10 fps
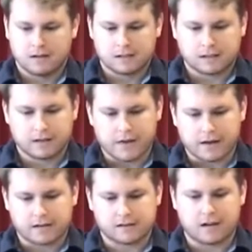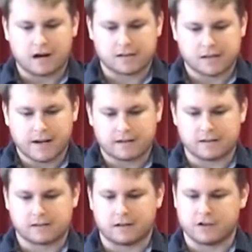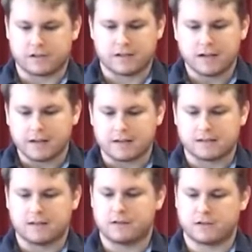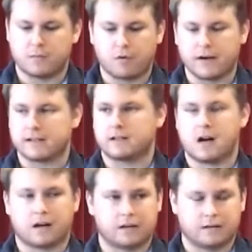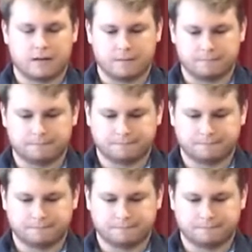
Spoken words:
it's clear that non-scientists are just idiots and there's no point to talking to them.